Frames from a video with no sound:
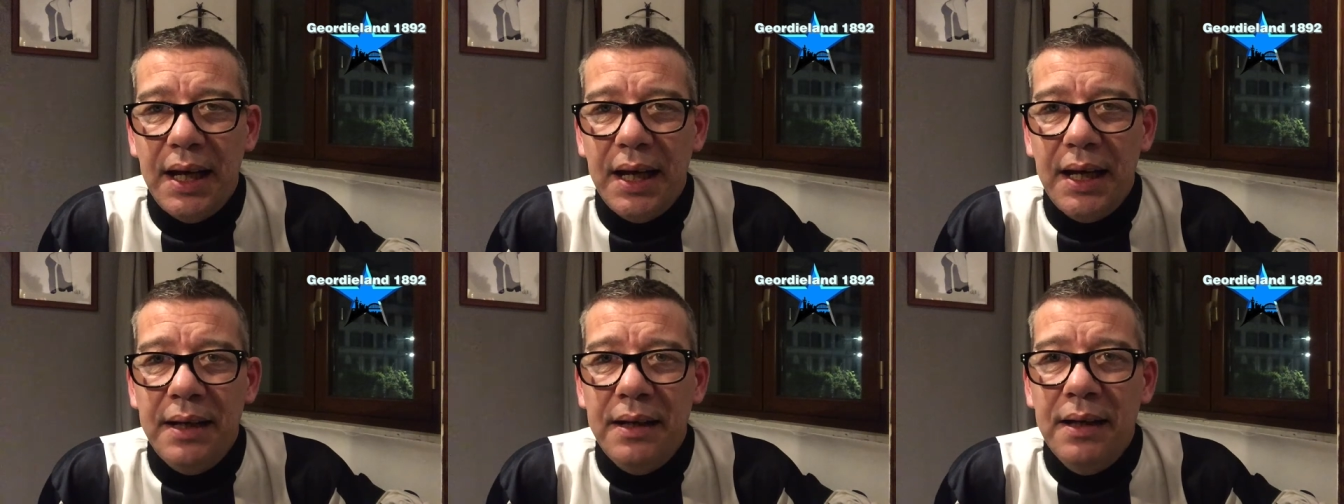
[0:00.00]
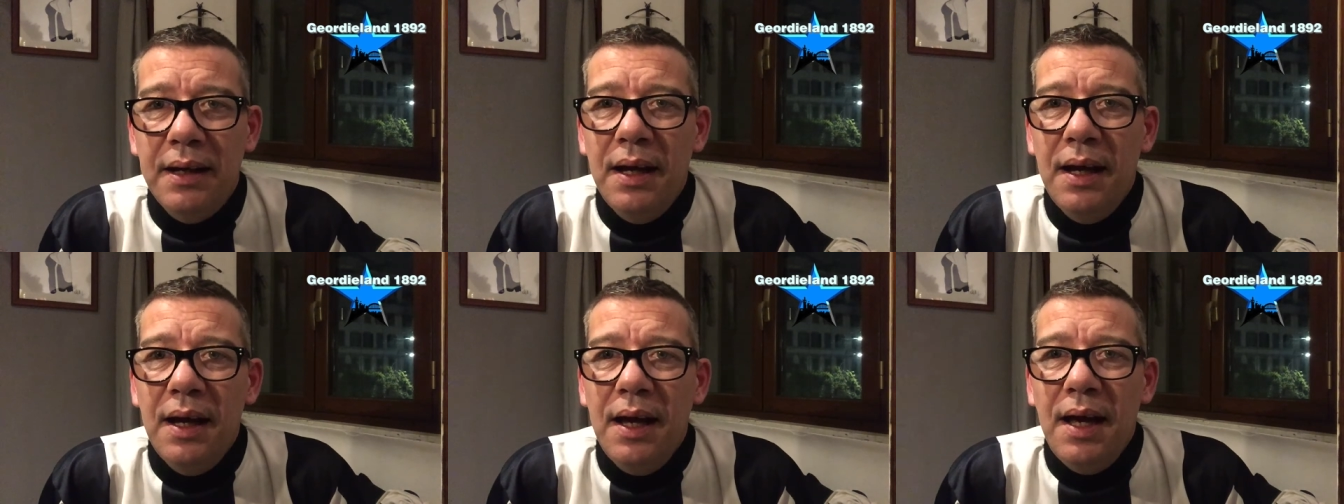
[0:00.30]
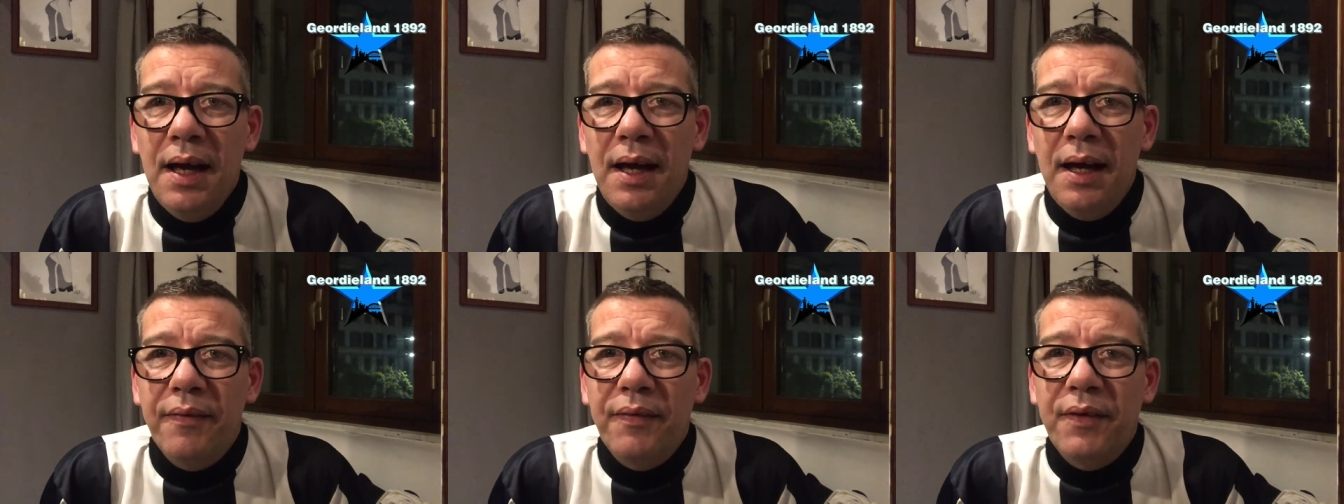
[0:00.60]
And
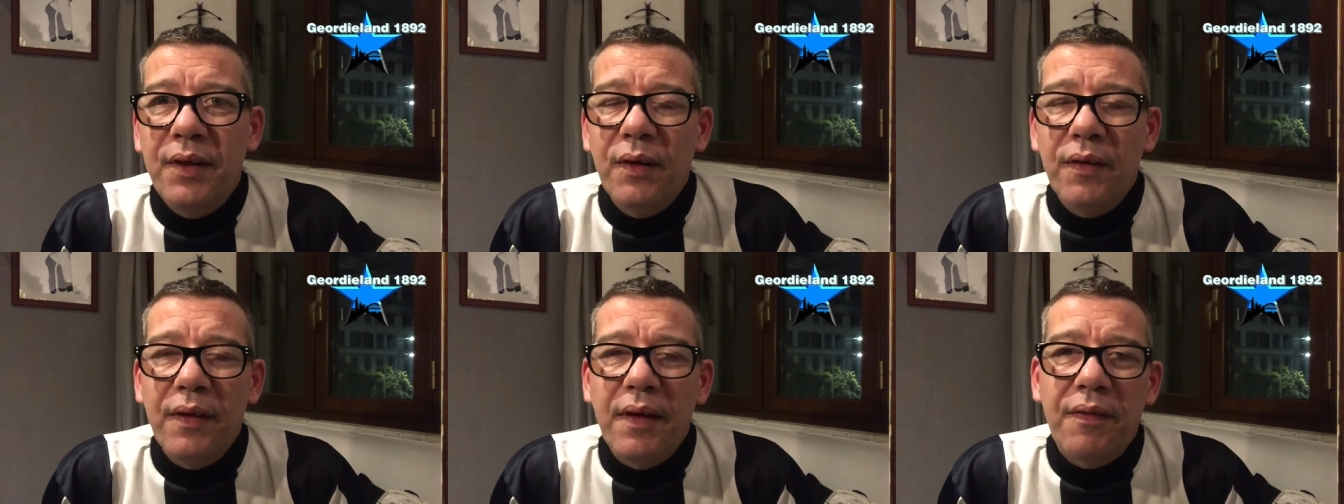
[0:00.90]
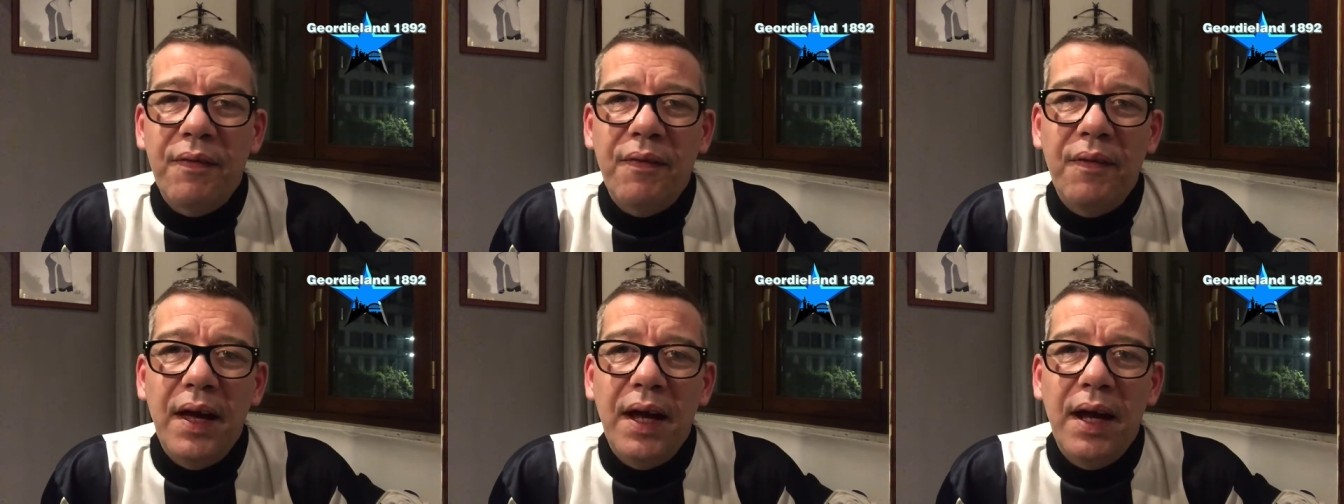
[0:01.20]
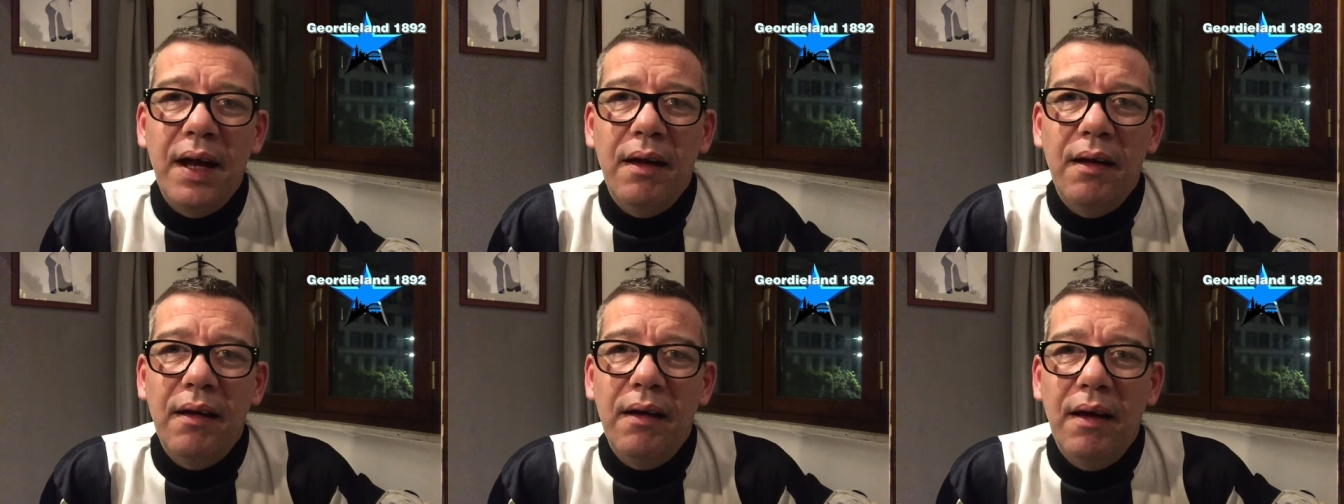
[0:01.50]
the other
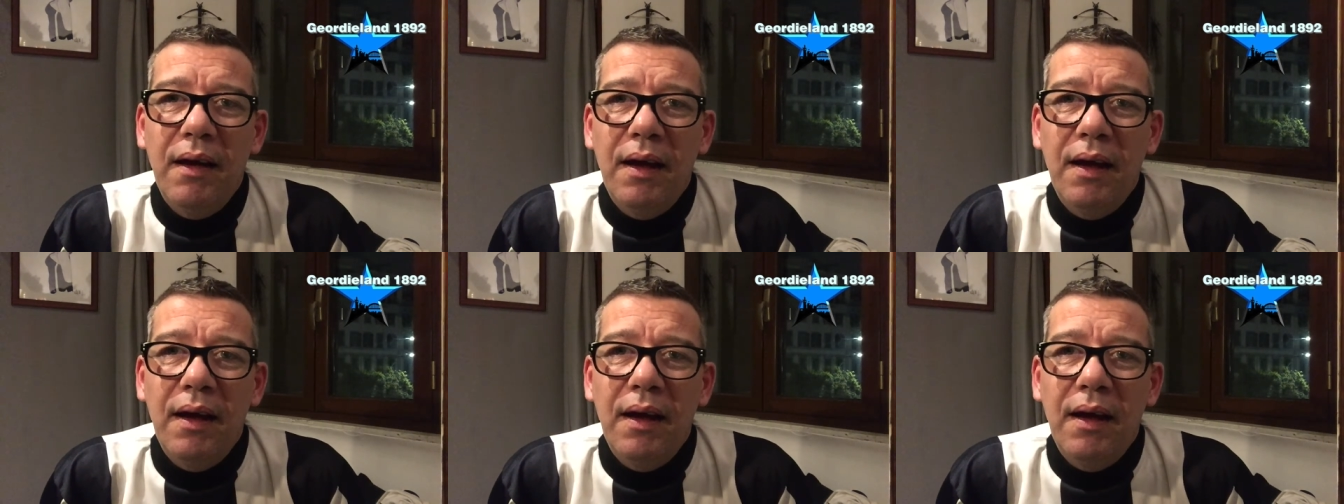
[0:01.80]
thing,